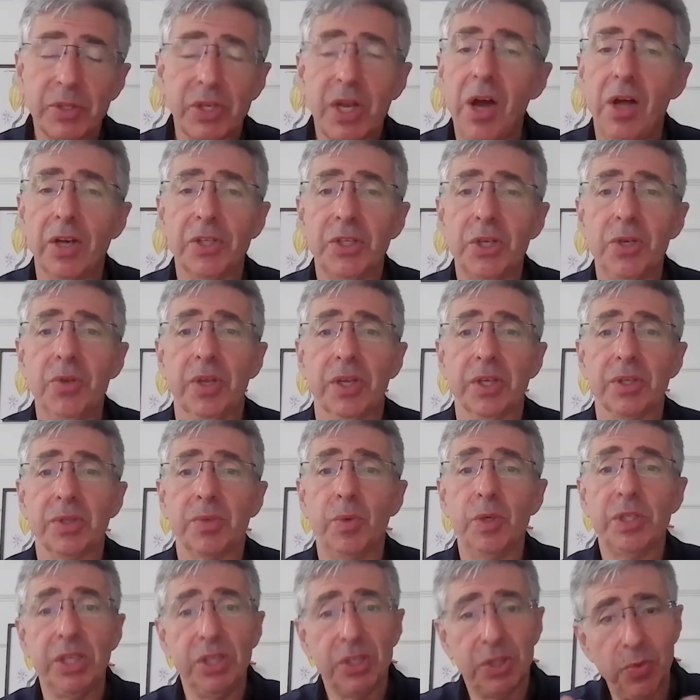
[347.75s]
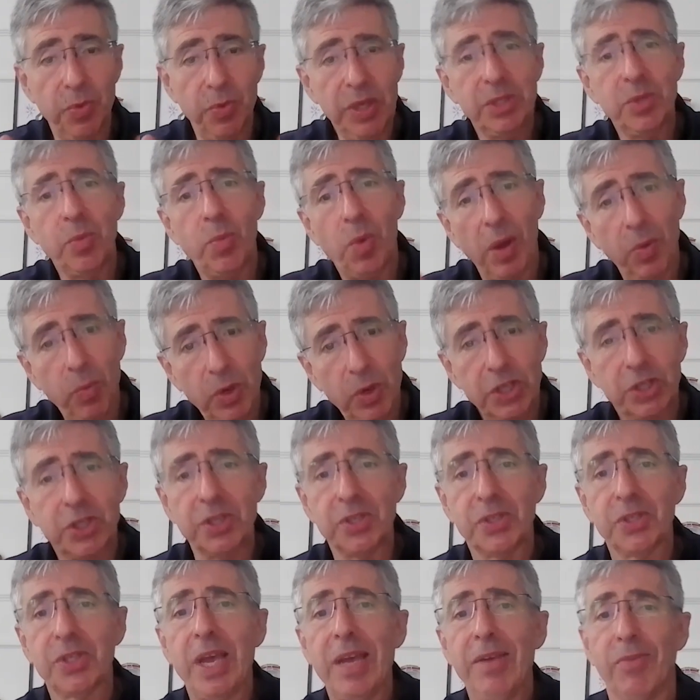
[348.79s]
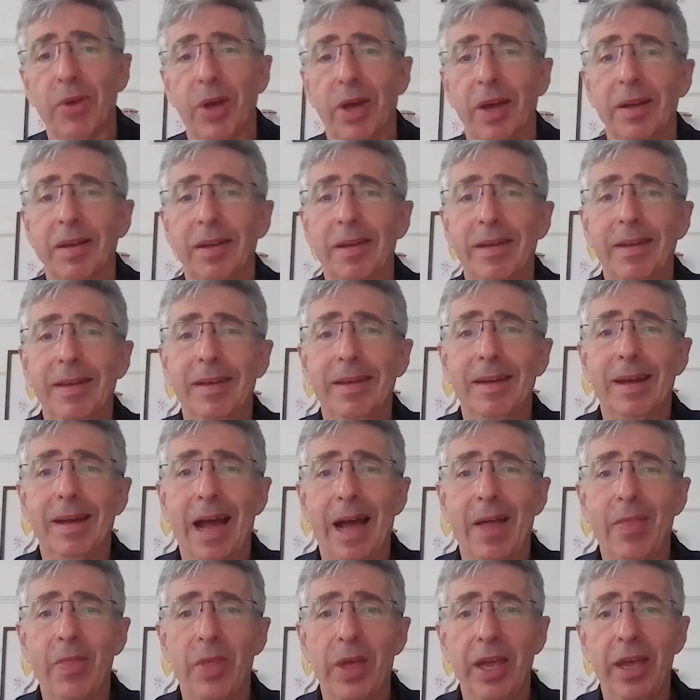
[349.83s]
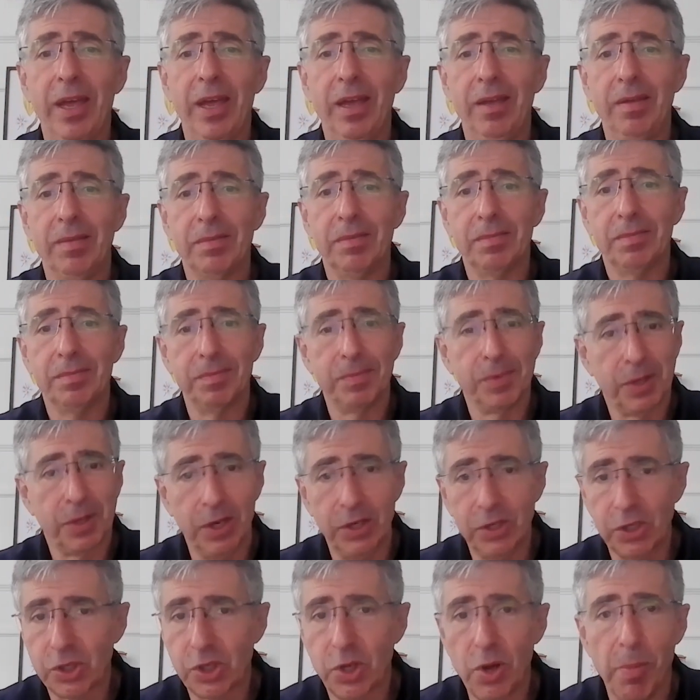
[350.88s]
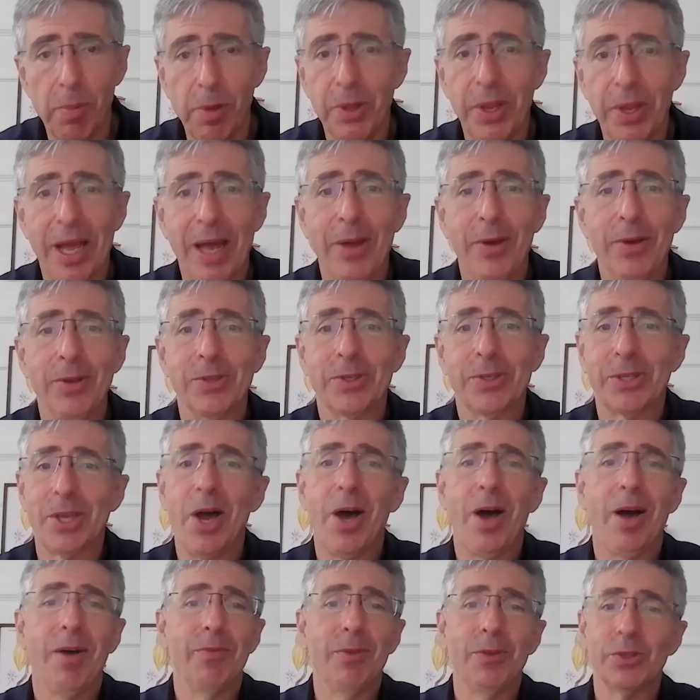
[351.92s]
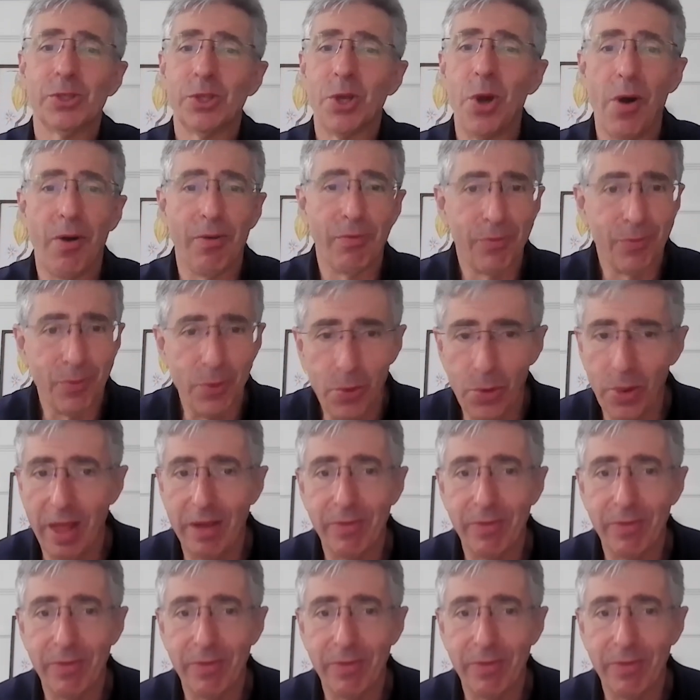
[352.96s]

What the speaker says: can't do this, which is the reason why we should savor, and they can just gobble down and scarf and scoff all their